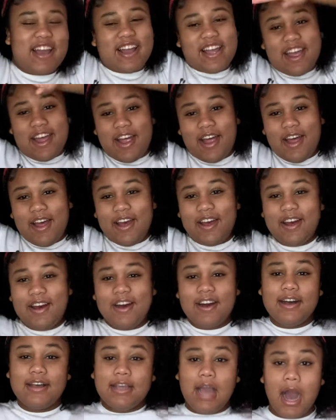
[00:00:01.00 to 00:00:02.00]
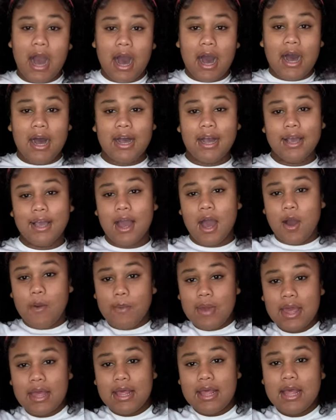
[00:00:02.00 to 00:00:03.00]
girl, y'all
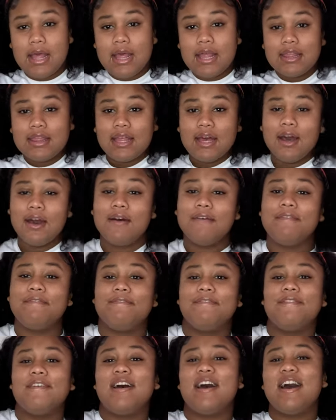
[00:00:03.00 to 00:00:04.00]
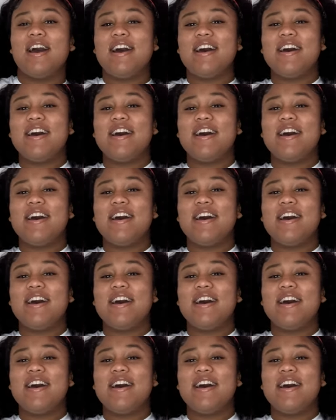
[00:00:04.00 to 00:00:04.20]
with the fire.